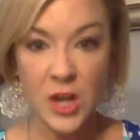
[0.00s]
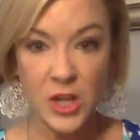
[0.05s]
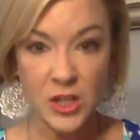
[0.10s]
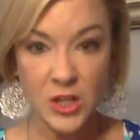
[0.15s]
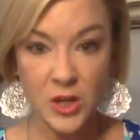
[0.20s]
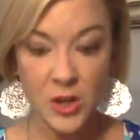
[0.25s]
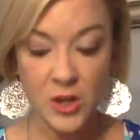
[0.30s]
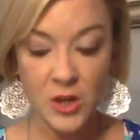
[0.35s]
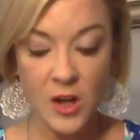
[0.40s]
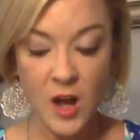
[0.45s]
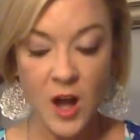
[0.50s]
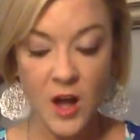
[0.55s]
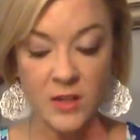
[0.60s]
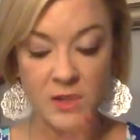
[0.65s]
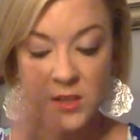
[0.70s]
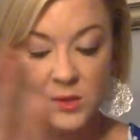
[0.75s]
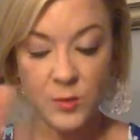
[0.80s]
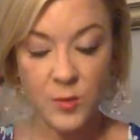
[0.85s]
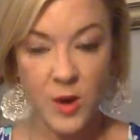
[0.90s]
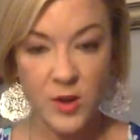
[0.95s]
Your
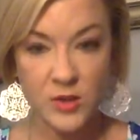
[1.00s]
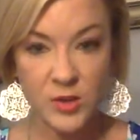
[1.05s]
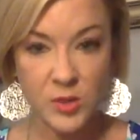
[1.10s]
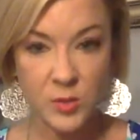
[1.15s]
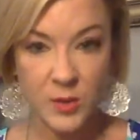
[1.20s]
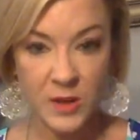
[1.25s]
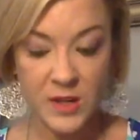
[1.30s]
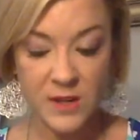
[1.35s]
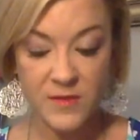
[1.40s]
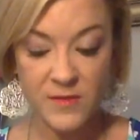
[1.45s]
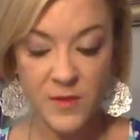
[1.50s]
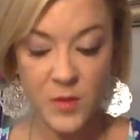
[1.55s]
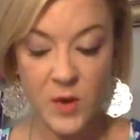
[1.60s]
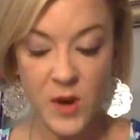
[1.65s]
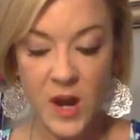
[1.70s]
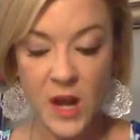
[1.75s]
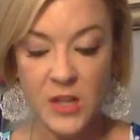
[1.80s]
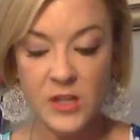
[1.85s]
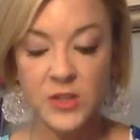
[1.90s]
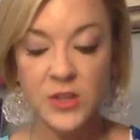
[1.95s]
cost worth
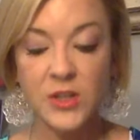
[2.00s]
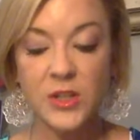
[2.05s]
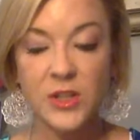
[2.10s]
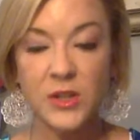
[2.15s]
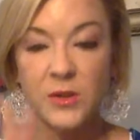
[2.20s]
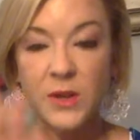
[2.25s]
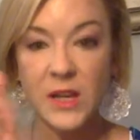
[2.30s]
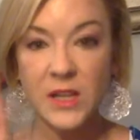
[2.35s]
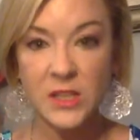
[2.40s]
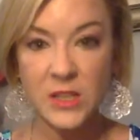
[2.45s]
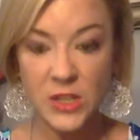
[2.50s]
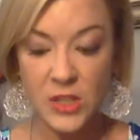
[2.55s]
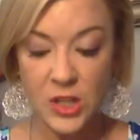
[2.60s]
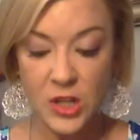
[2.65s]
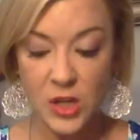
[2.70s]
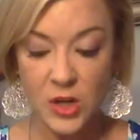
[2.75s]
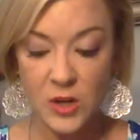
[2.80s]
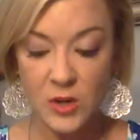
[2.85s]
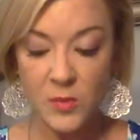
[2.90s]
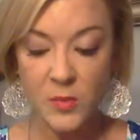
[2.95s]
$2,400. You get
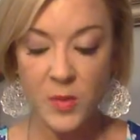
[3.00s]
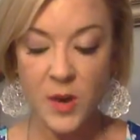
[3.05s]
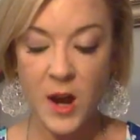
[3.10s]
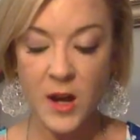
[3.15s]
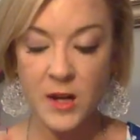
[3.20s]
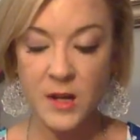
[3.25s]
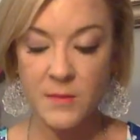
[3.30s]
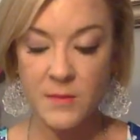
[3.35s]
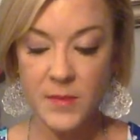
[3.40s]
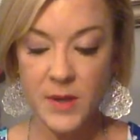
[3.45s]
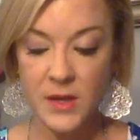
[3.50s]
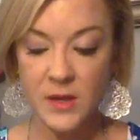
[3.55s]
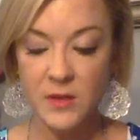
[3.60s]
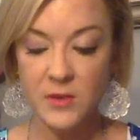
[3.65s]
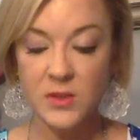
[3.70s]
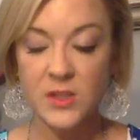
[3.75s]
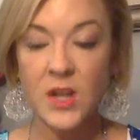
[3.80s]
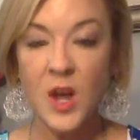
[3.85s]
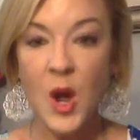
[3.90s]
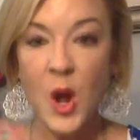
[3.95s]
2 product
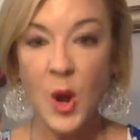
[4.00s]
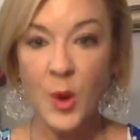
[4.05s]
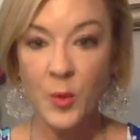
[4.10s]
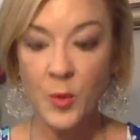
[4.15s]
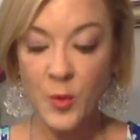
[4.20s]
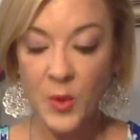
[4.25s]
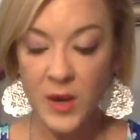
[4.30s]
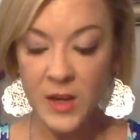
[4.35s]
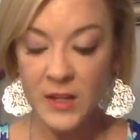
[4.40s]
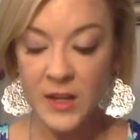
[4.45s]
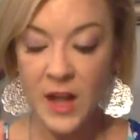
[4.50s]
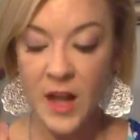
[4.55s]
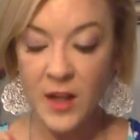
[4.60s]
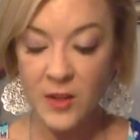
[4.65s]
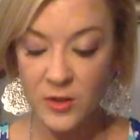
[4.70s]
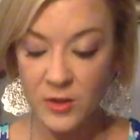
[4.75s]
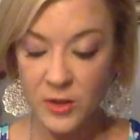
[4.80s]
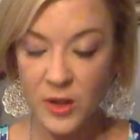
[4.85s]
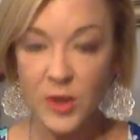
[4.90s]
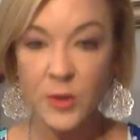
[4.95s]
bundles. One
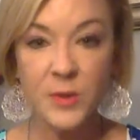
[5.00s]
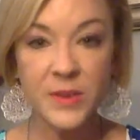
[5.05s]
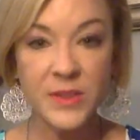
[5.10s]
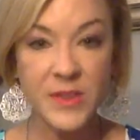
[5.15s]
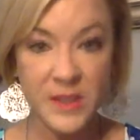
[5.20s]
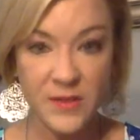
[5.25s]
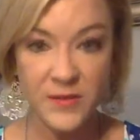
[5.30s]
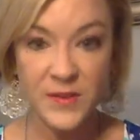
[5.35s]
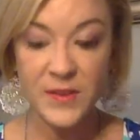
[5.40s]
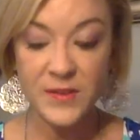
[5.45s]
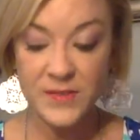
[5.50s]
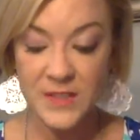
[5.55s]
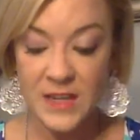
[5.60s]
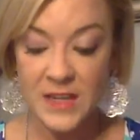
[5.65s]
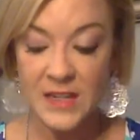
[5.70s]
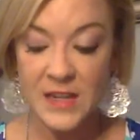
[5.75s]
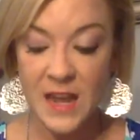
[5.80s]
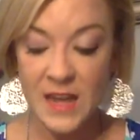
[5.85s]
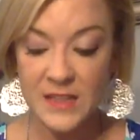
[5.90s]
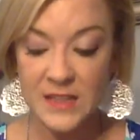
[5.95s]
color look within
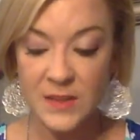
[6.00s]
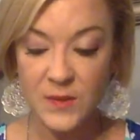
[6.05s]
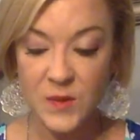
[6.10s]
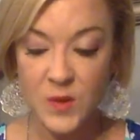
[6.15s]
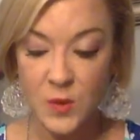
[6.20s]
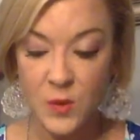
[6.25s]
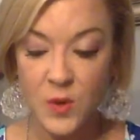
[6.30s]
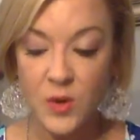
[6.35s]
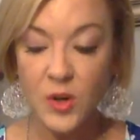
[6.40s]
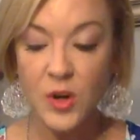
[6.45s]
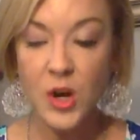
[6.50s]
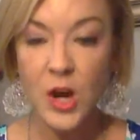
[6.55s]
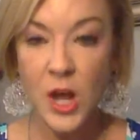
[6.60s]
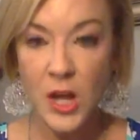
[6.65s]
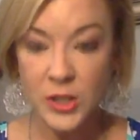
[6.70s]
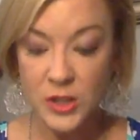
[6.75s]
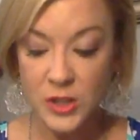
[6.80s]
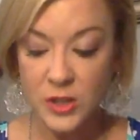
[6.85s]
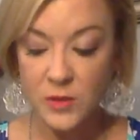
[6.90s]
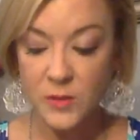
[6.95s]
15 days if you order
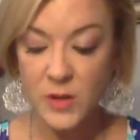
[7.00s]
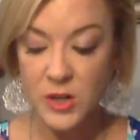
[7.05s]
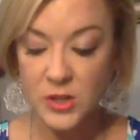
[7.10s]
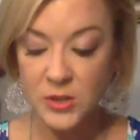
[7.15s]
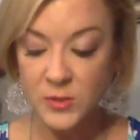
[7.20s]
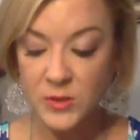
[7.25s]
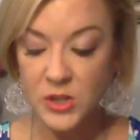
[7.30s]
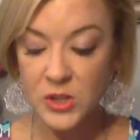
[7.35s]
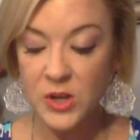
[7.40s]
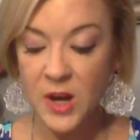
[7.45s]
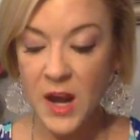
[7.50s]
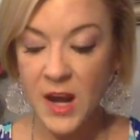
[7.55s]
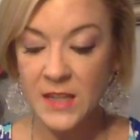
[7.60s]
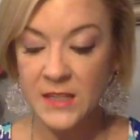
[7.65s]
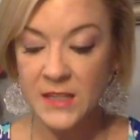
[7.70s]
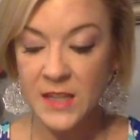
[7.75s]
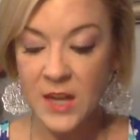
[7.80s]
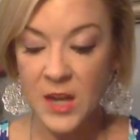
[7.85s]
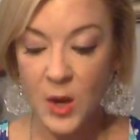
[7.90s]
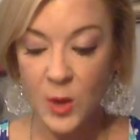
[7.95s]
2 mirrors with
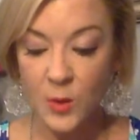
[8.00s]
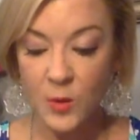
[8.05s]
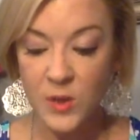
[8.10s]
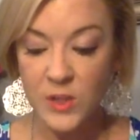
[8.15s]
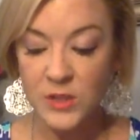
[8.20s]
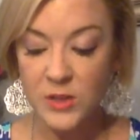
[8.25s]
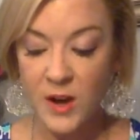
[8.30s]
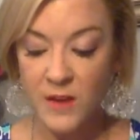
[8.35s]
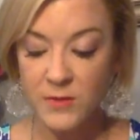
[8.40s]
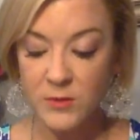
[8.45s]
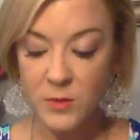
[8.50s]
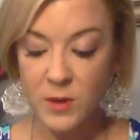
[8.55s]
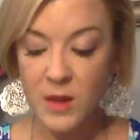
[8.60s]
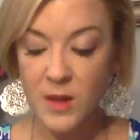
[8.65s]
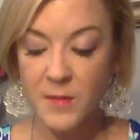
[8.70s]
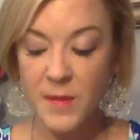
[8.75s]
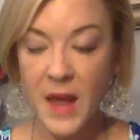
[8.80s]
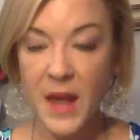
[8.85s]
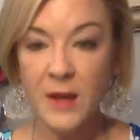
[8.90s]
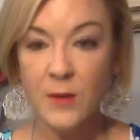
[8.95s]
trays, 1 travel
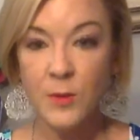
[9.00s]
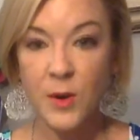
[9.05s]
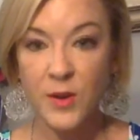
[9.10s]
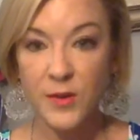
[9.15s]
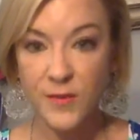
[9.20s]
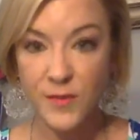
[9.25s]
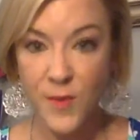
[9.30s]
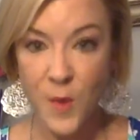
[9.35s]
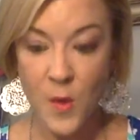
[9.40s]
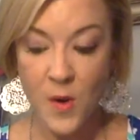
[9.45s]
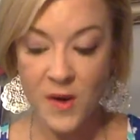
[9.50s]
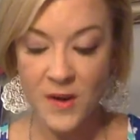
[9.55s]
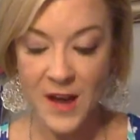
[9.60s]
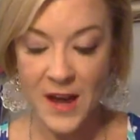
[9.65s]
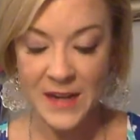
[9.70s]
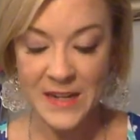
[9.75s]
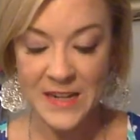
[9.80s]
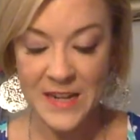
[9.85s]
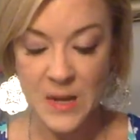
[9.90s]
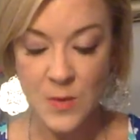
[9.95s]
roll-up bag worth
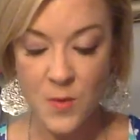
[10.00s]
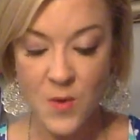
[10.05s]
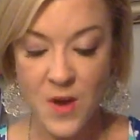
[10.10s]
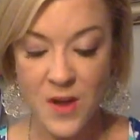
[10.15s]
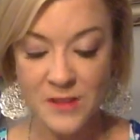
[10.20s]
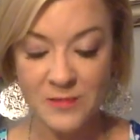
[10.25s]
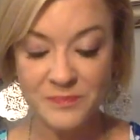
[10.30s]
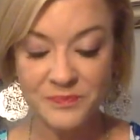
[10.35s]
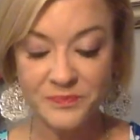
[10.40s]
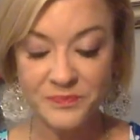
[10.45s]
$491.